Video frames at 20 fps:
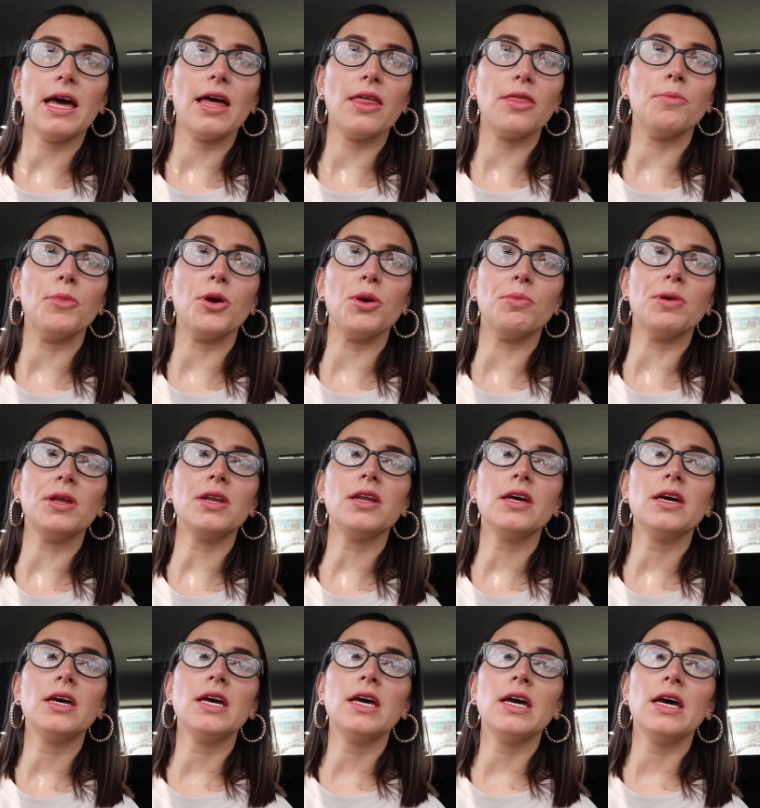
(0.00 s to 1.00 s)
at the
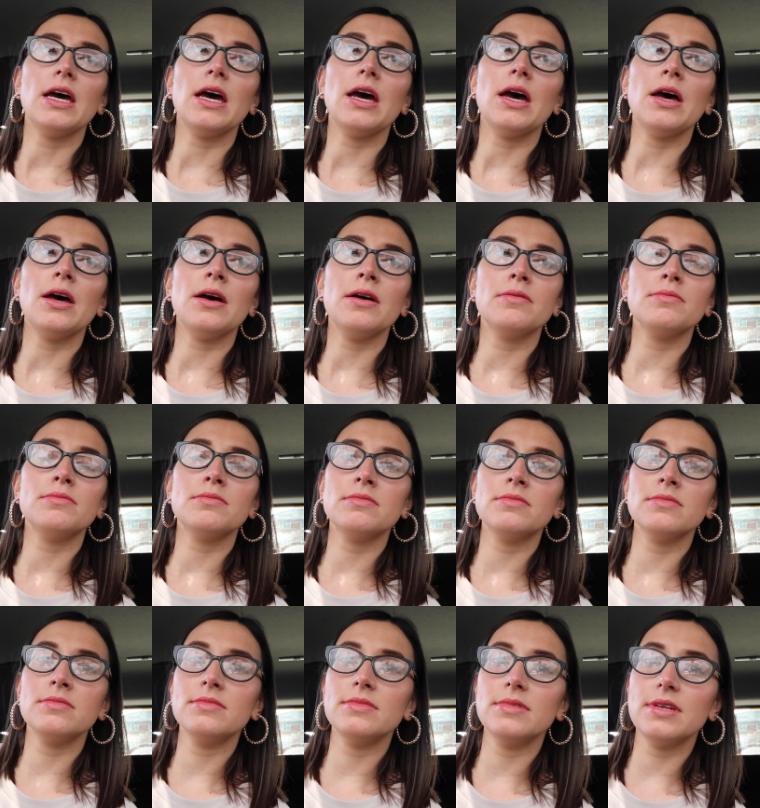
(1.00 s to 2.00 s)
moment.
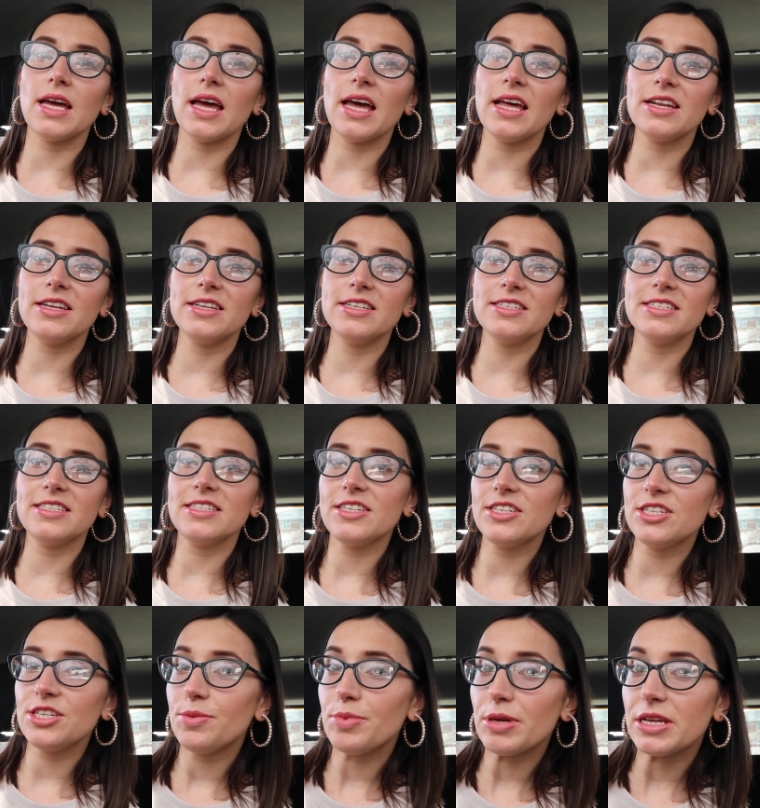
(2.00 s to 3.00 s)
And
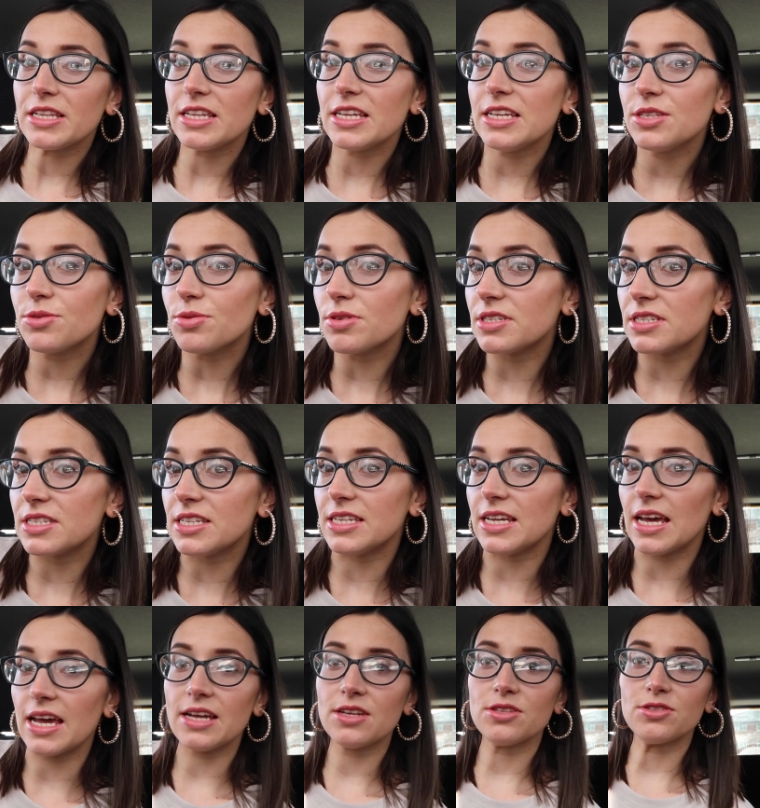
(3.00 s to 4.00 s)
she picked these ones
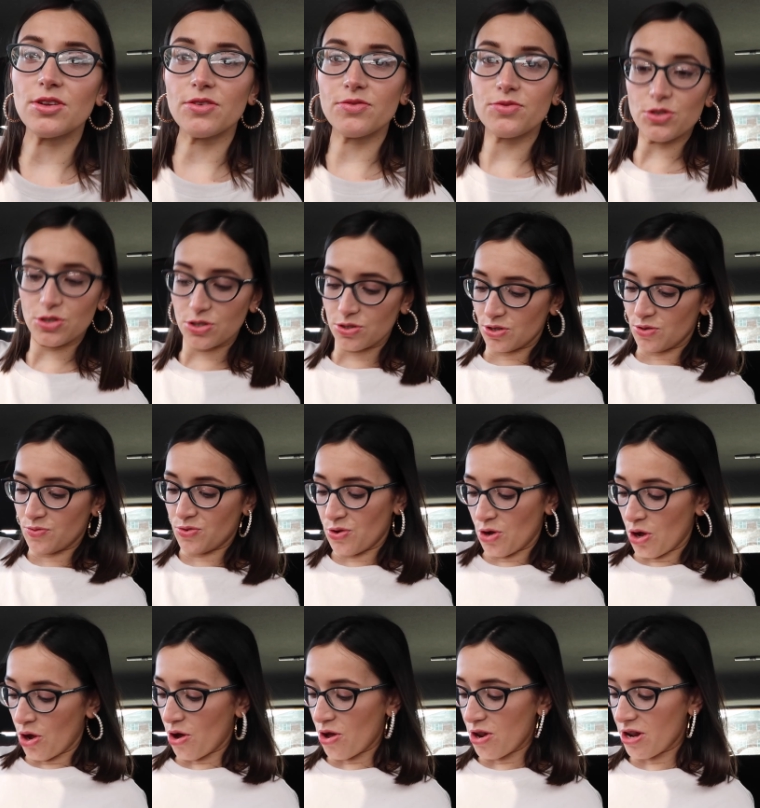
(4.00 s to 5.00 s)
today, so I've just
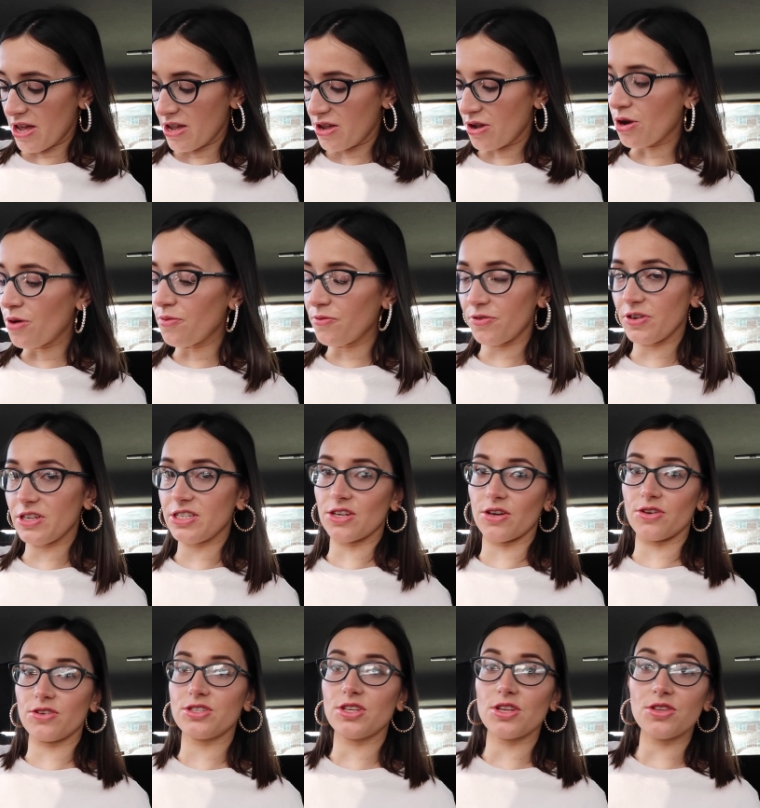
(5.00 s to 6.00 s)
got like comfies
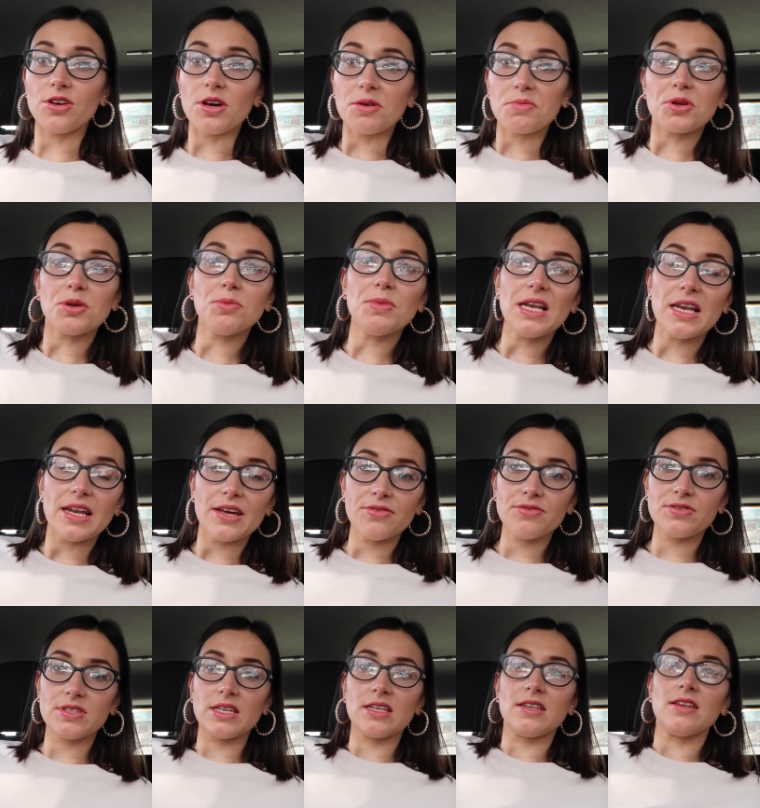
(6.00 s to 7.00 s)
on because I thought I'm going to be
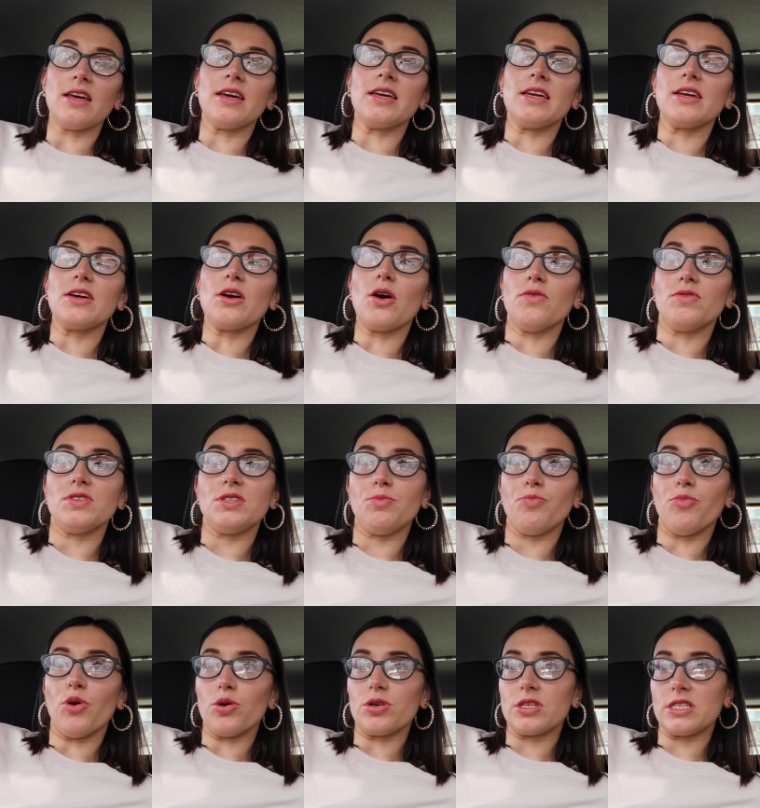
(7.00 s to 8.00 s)
lifting like
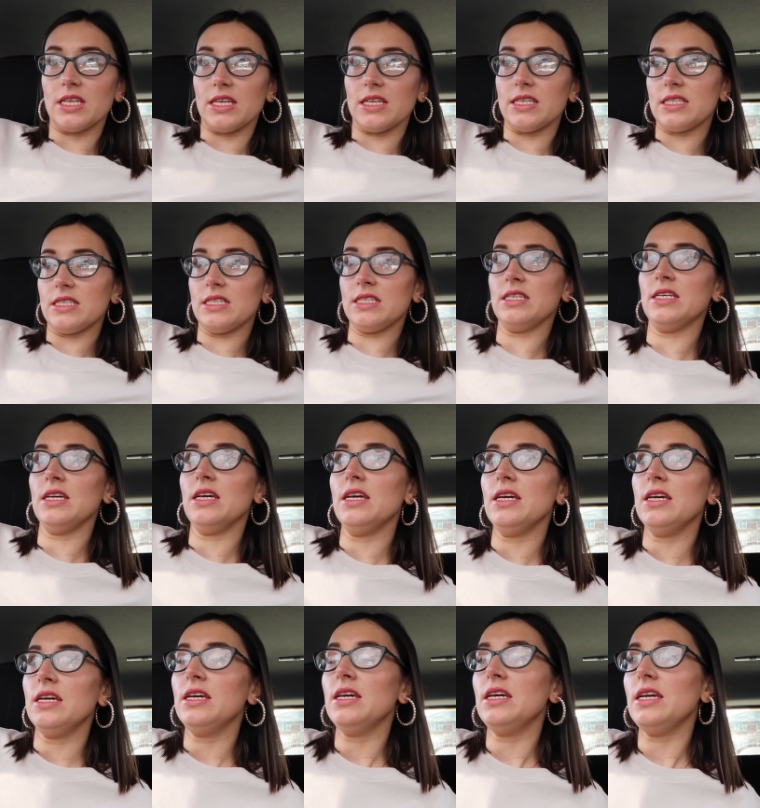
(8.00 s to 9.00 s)
obviously boxes
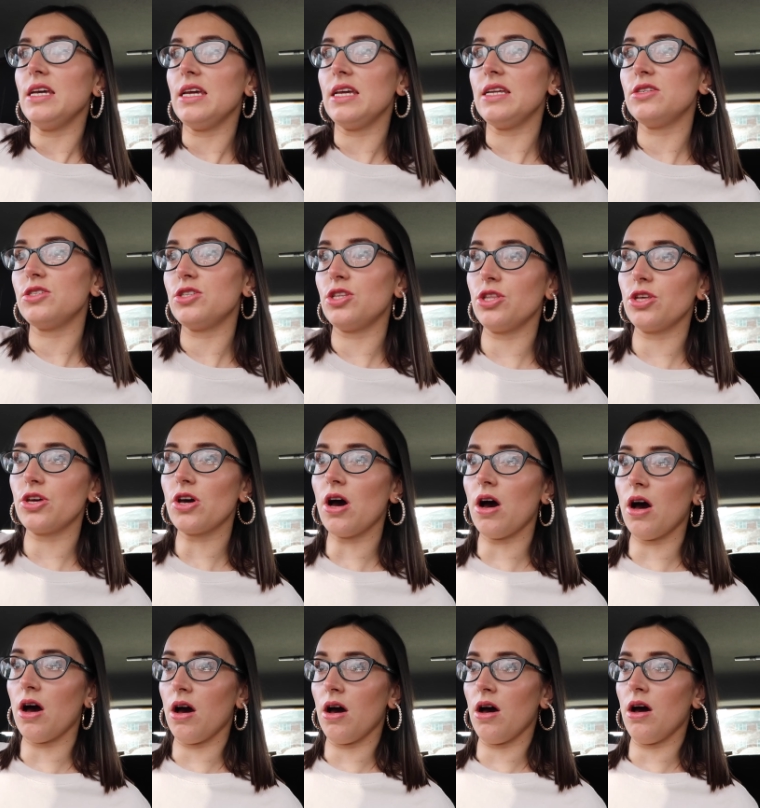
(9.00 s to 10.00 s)
into the
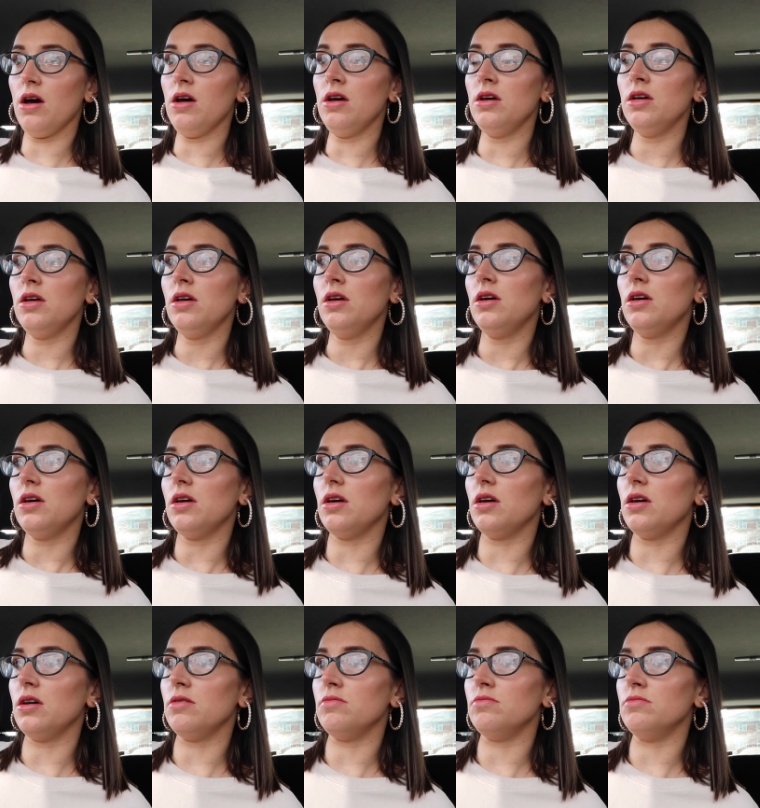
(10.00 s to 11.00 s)
car
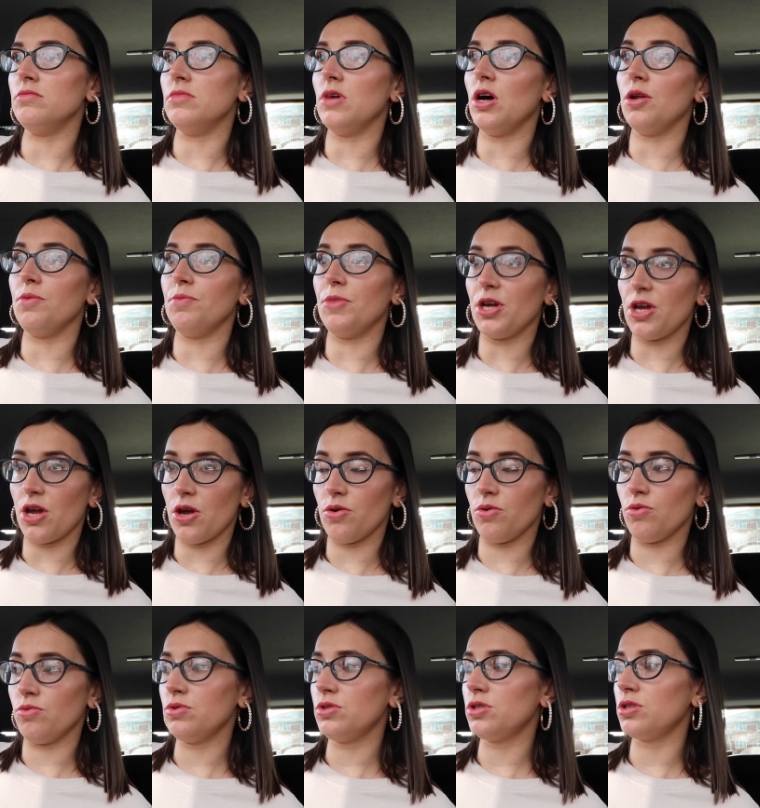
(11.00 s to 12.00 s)
on my
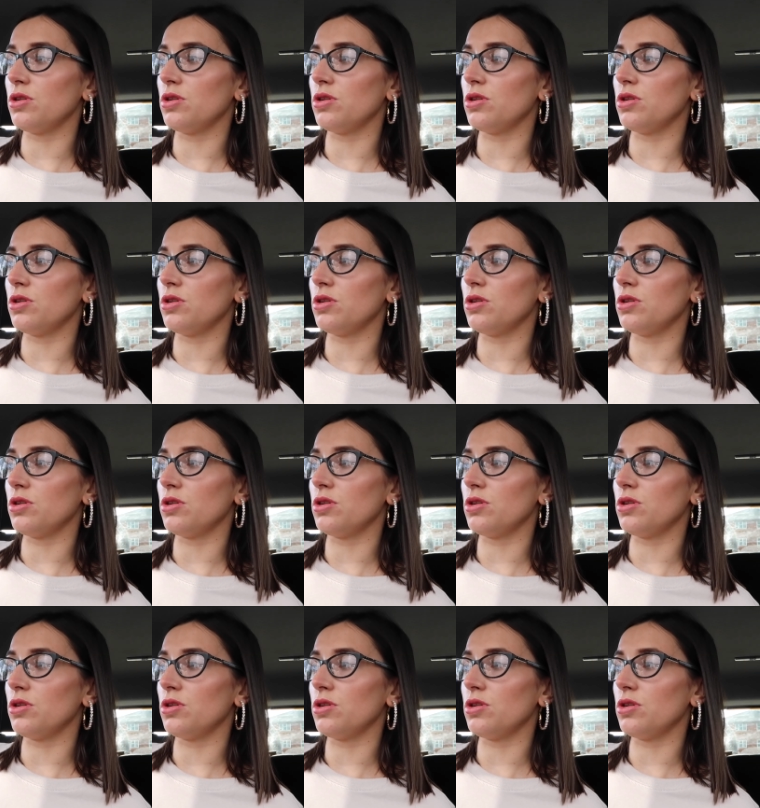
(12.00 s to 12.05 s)
own.